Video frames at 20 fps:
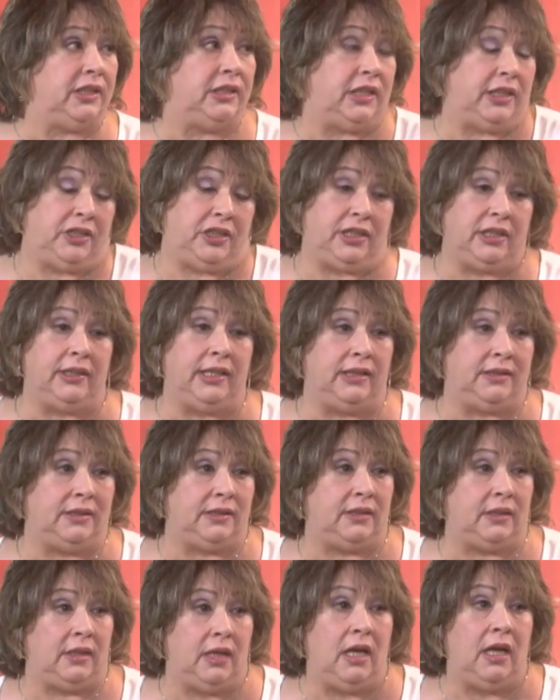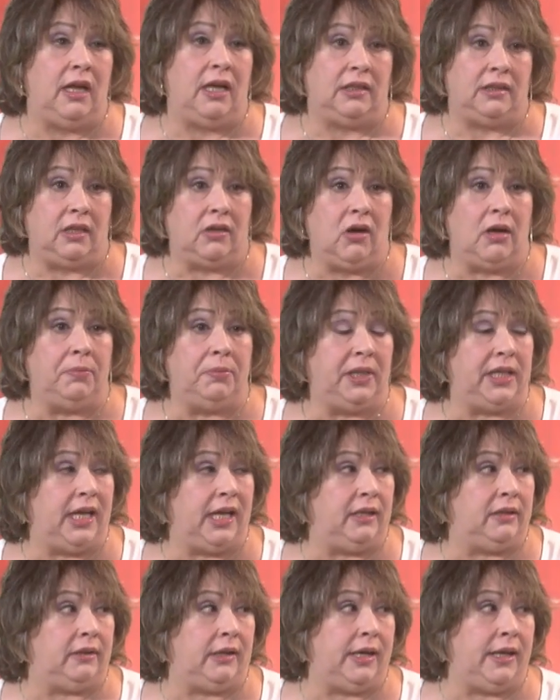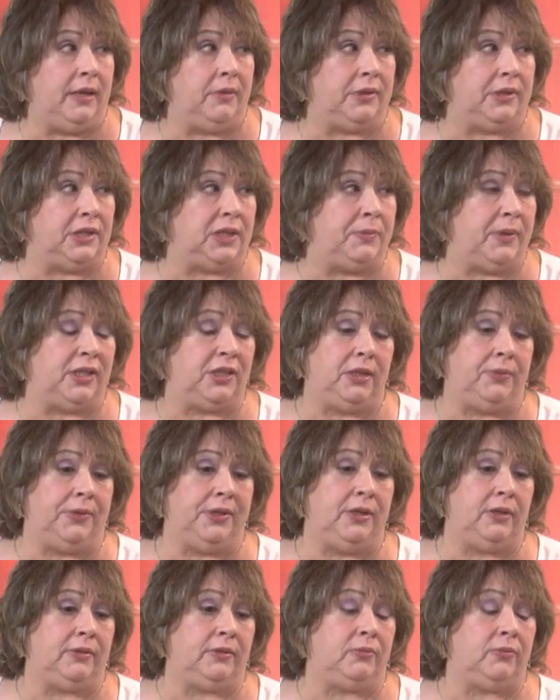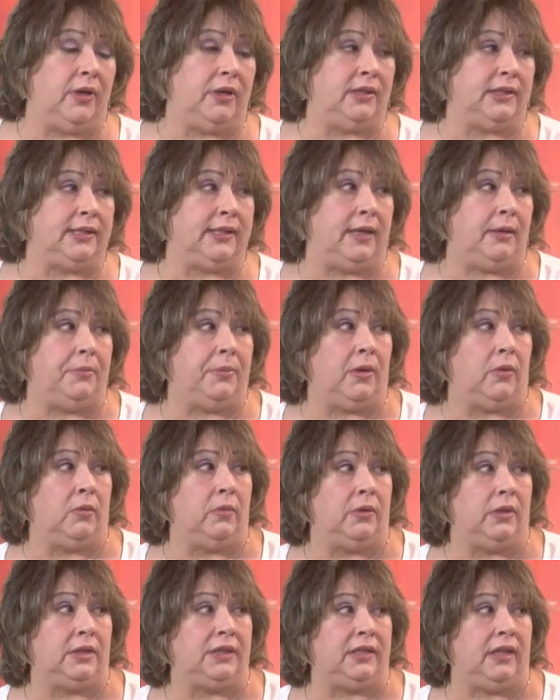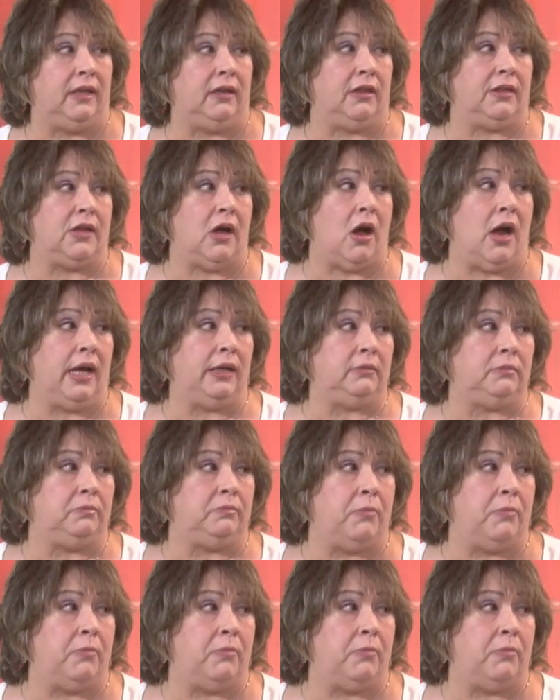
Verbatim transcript: It's it's it's it's a complicated language, especially when you want to type out words like thought,